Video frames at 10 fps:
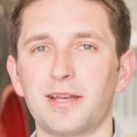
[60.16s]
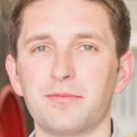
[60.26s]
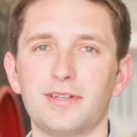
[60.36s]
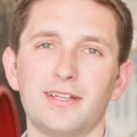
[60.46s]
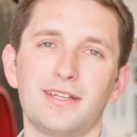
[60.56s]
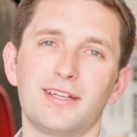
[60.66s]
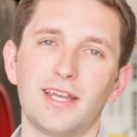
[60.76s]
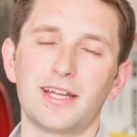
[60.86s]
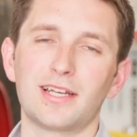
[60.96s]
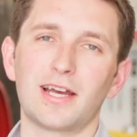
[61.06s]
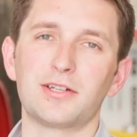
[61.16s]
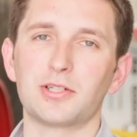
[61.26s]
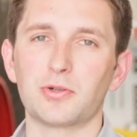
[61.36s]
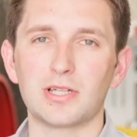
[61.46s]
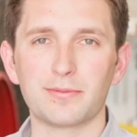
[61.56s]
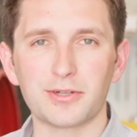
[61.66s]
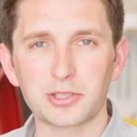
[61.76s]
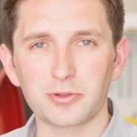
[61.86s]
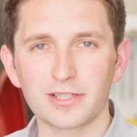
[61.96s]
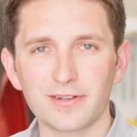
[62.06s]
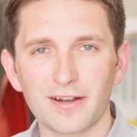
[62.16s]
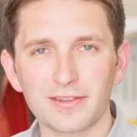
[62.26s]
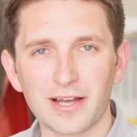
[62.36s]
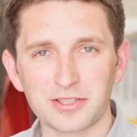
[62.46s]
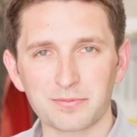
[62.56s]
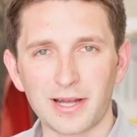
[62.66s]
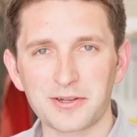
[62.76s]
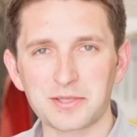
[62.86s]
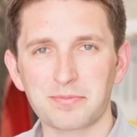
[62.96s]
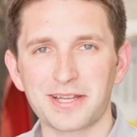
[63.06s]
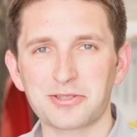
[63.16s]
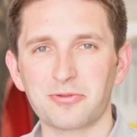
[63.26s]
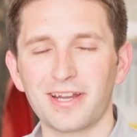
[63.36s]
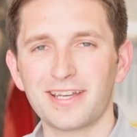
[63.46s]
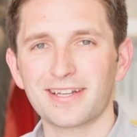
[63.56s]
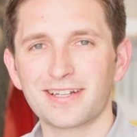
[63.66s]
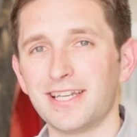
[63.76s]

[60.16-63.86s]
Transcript: can be taken down to only about 25,000 pounds base weight